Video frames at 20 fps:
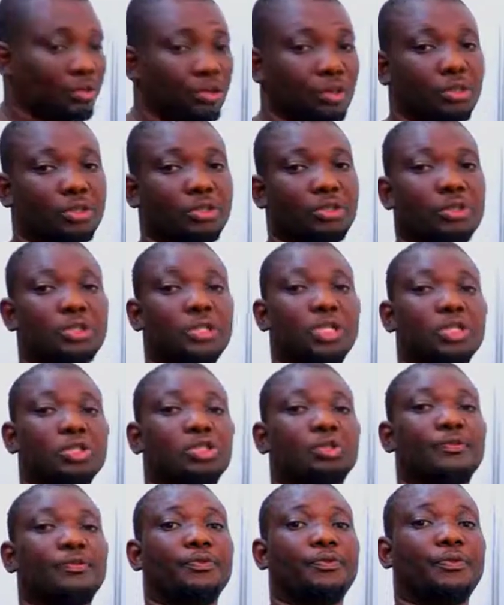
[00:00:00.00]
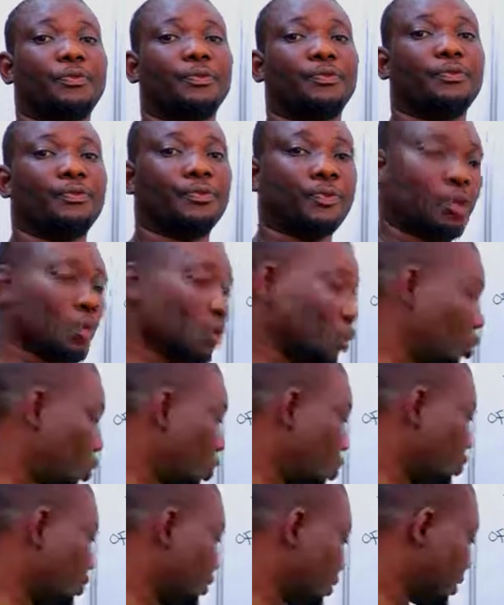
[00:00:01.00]
or the oxidation of
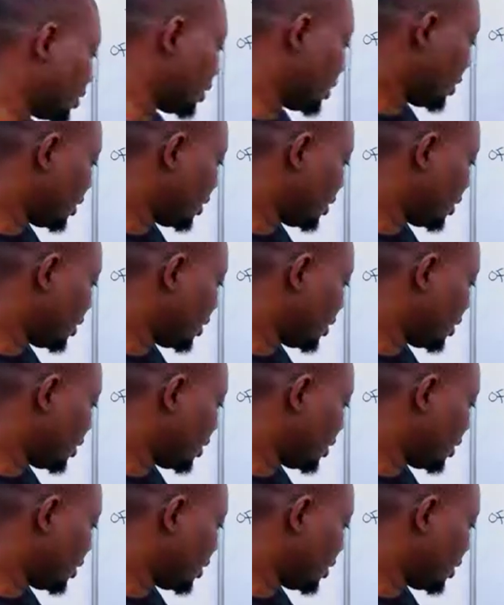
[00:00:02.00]
glucose